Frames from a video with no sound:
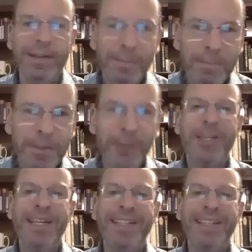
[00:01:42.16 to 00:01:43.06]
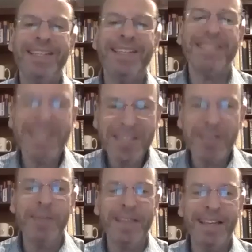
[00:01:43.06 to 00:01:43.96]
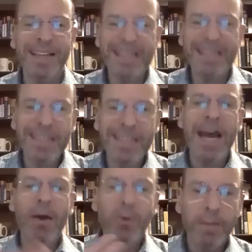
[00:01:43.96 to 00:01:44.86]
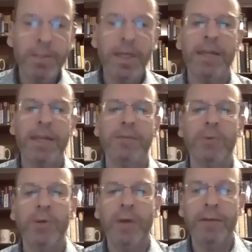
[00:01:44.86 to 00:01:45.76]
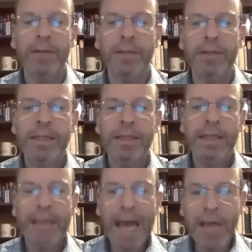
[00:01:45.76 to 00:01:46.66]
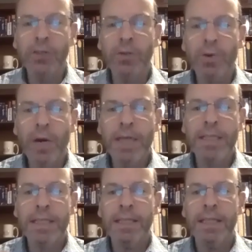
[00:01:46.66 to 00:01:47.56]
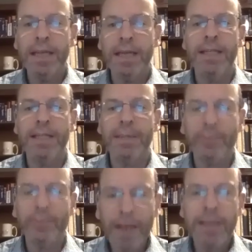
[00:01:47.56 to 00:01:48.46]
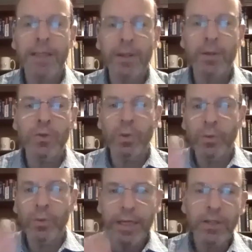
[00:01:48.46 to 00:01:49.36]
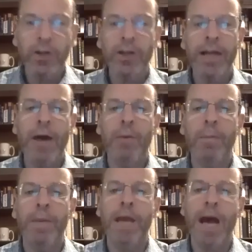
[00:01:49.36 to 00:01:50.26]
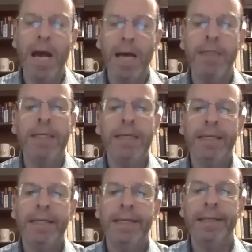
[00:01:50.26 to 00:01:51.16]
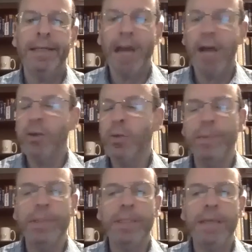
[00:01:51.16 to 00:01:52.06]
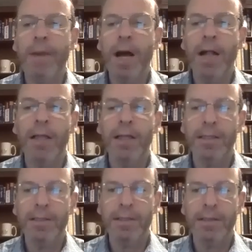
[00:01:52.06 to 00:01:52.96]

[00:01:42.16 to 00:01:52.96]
built into the system, and they lead to outcomes like this when you have a national crisis that then ends up affecting those who already started out behind. Congresswoman Deb Haaland is